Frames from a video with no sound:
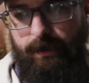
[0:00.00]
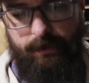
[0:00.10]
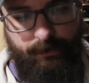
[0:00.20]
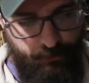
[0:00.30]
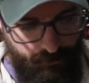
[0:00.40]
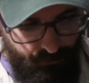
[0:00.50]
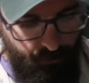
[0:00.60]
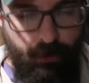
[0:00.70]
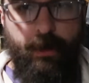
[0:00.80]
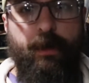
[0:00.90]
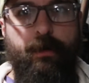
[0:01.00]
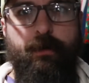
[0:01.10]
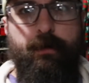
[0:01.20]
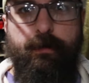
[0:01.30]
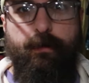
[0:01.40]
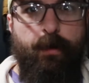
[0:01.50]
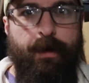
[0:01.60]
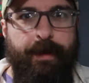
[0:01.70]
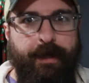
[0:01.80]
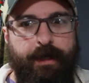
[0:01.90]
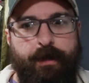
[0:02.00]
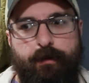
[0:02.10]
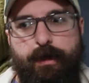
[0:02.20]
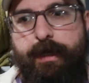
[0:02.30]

I'll show you where I'm at now, what